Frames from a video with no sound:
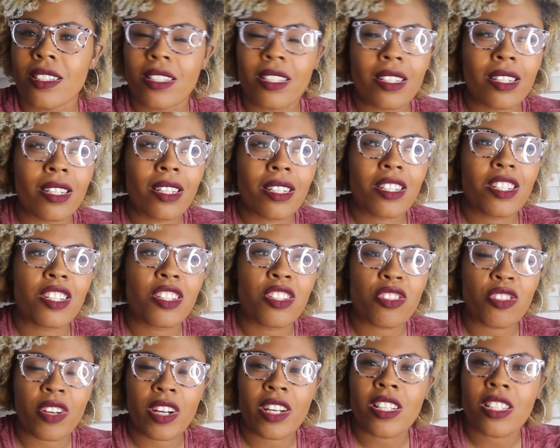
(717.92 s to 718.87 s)
Did it
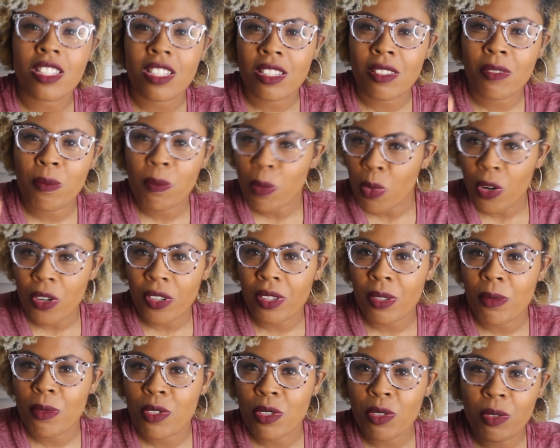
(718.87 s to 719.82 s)
just
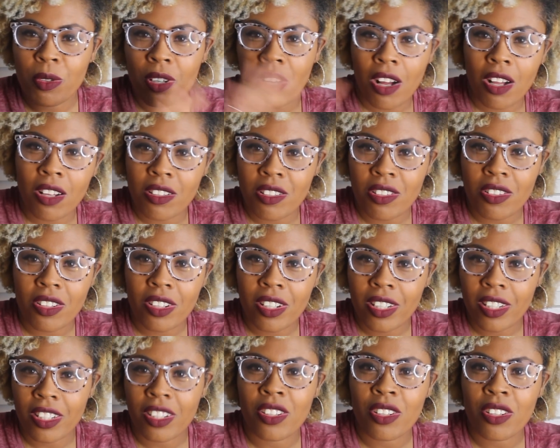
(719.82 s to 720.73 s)
transport them to an alternate